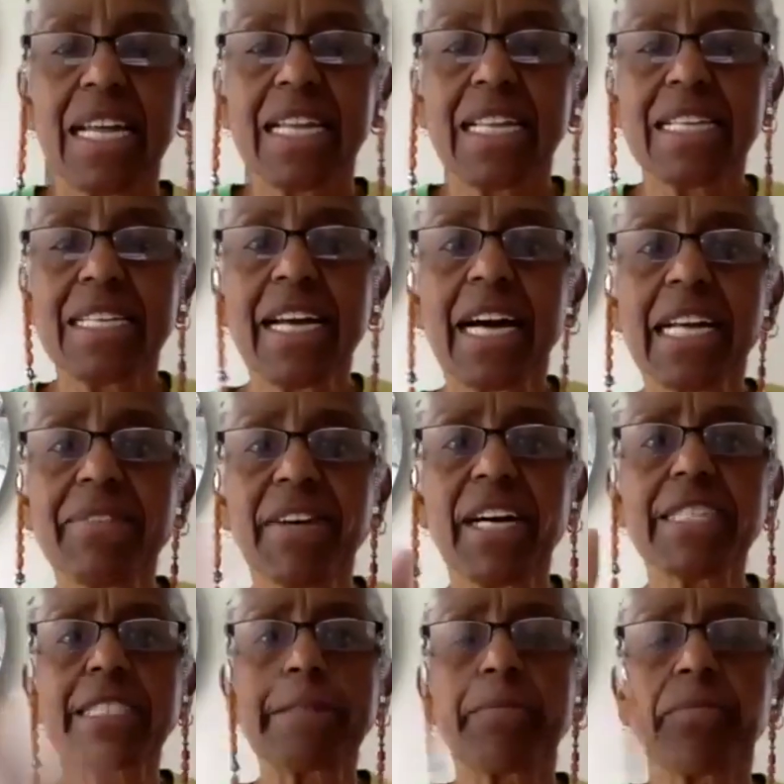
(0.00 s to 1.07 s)
None of
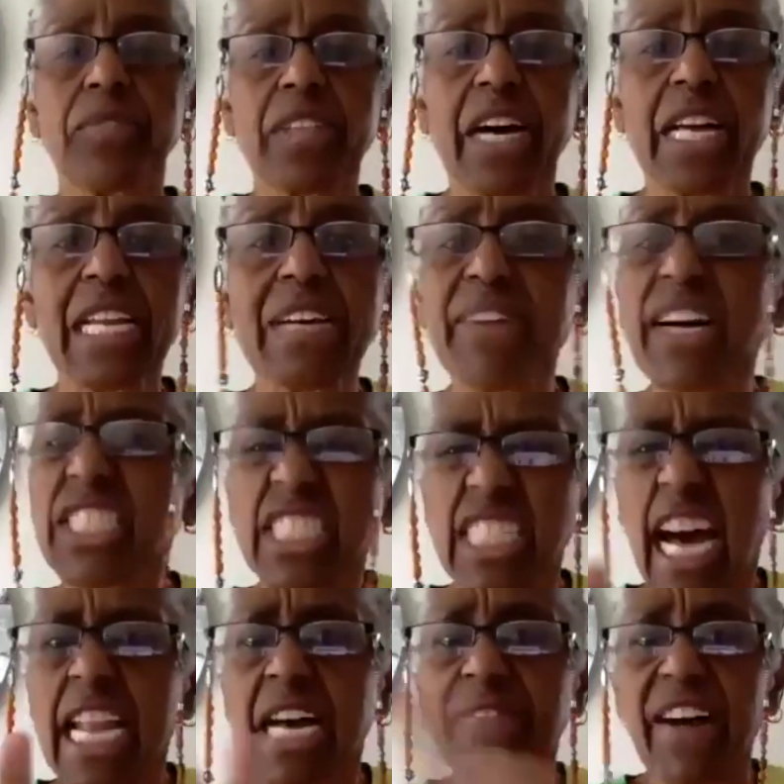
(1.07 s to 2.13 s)
us, none of us,
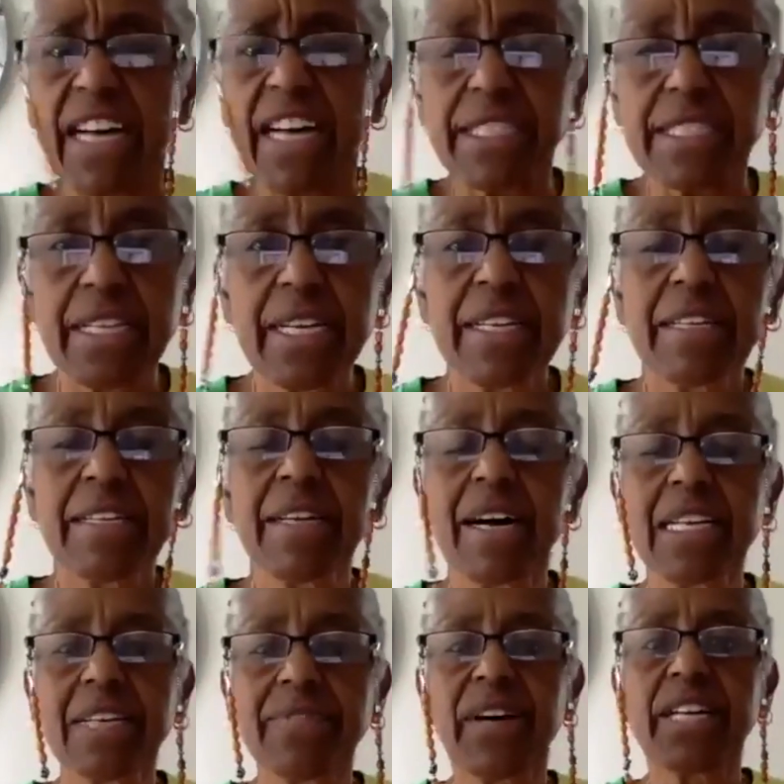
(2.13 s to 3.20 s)
none of us,
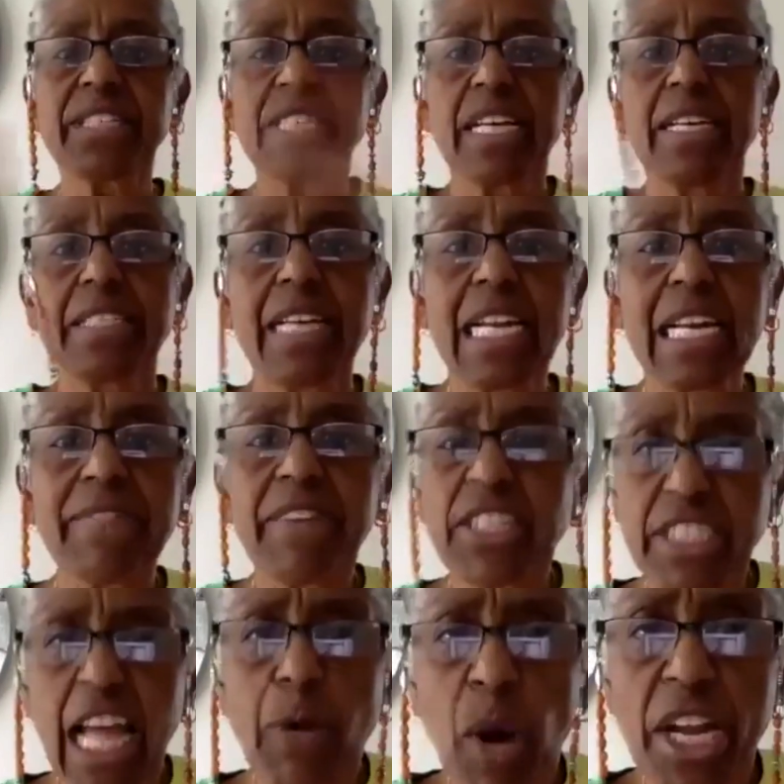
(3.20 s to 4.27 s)
none of us, none of
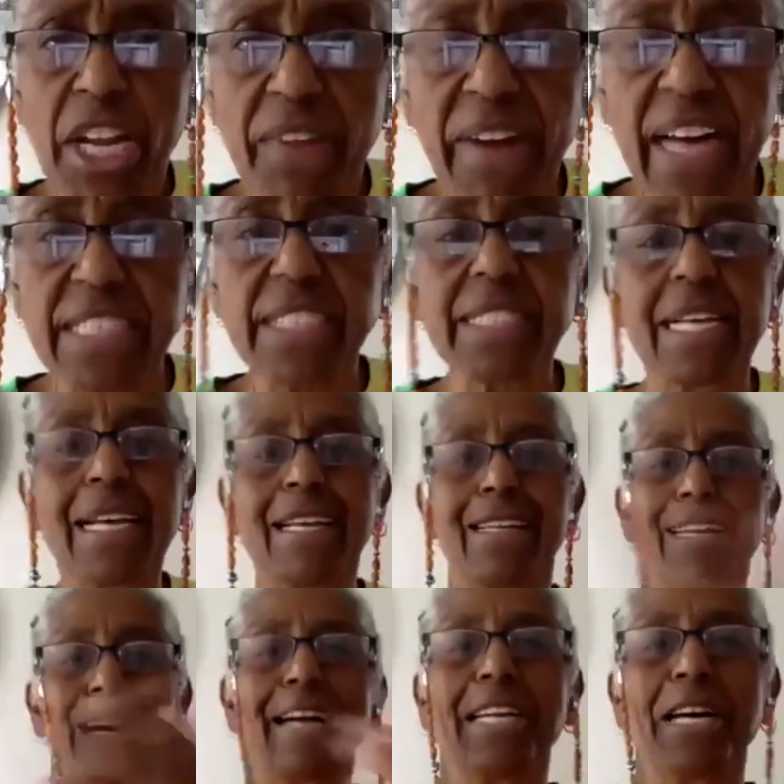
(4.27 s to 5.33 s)
us, not one of us.
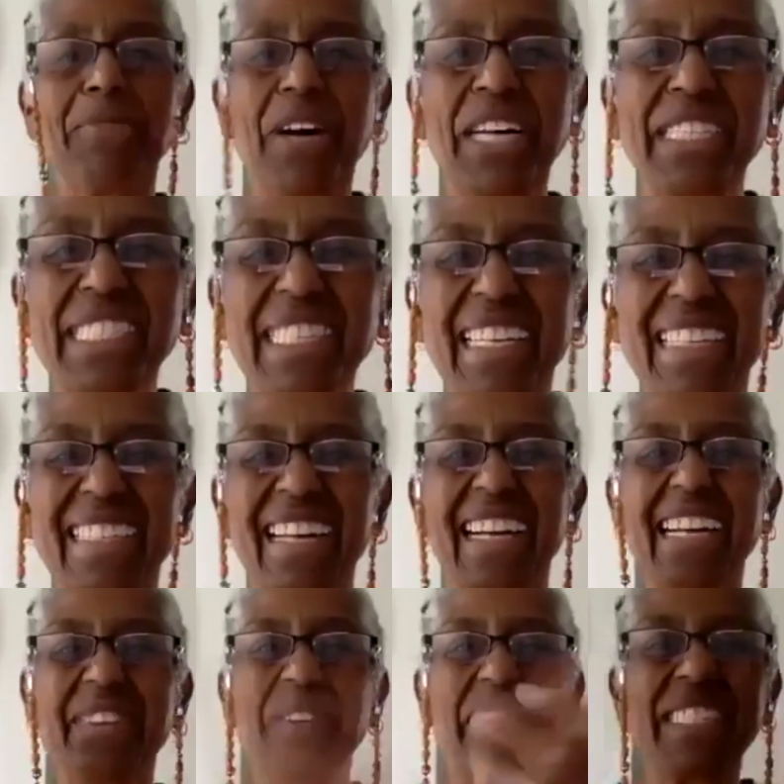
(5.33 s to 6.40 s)
None of us, none
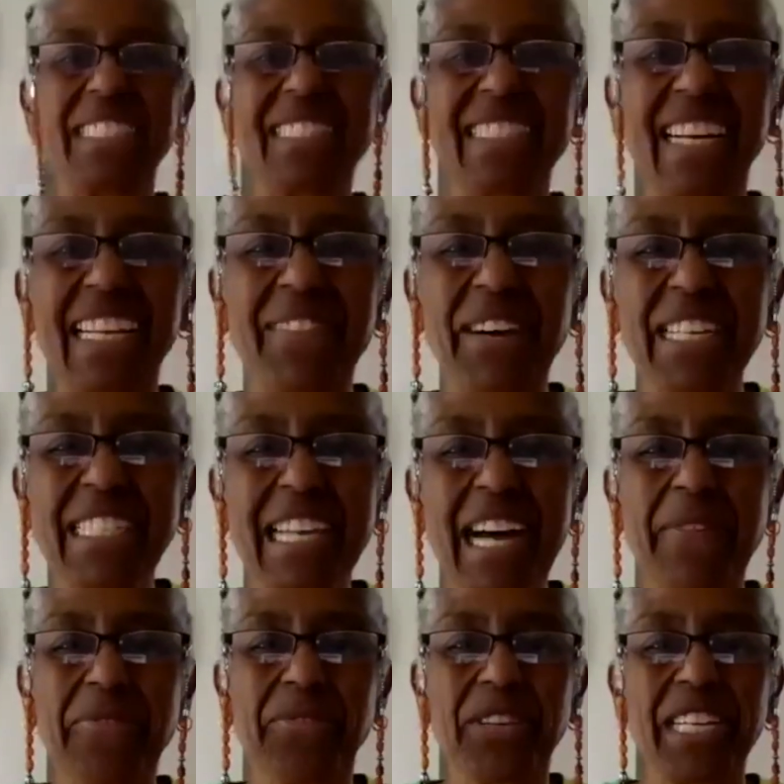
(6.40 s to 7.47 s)
of us, none of us
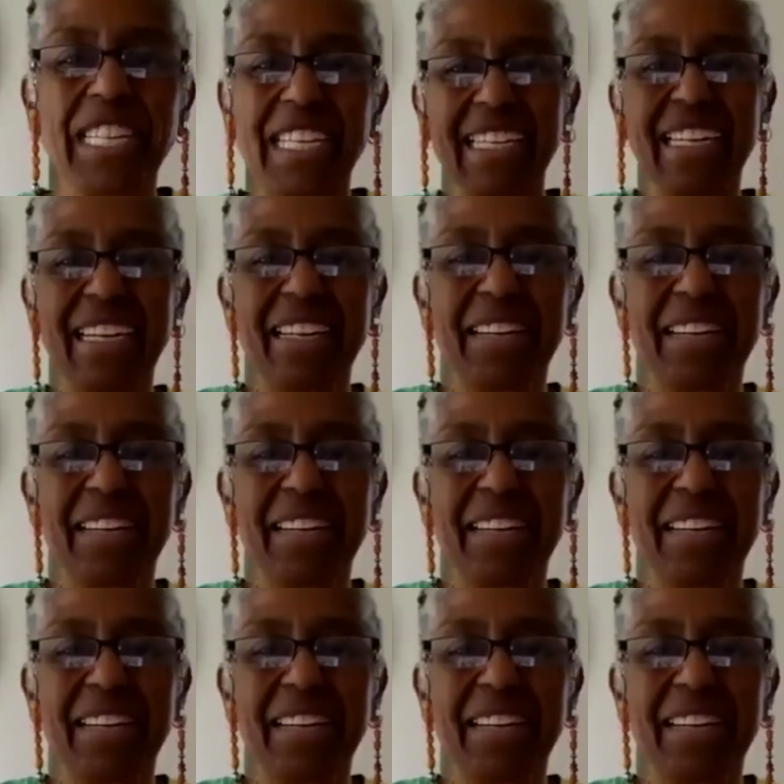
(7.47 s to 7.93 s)
are free.